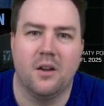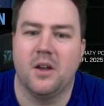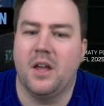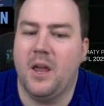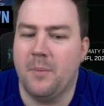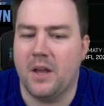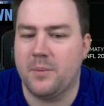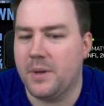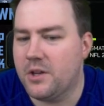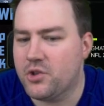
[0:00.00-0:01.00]
He might
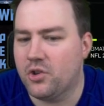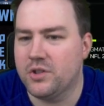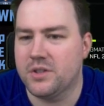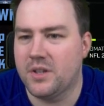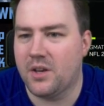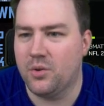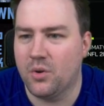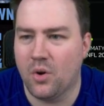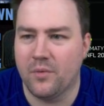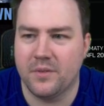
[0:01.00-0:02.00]
be a choice that you
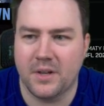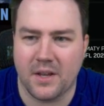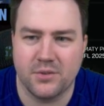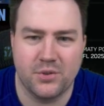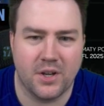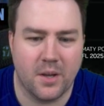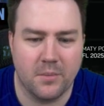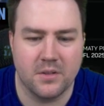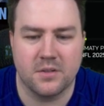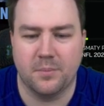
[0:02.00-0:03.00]
go next to Jack
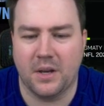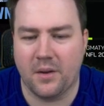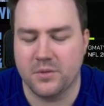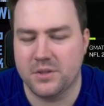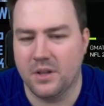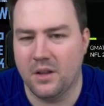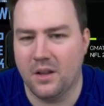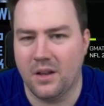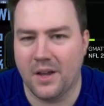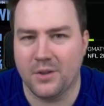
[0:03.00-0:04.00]
Gibbons, but I would still
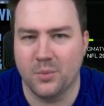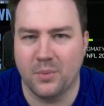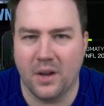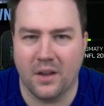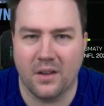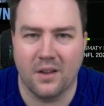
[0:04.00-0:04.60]
like to bring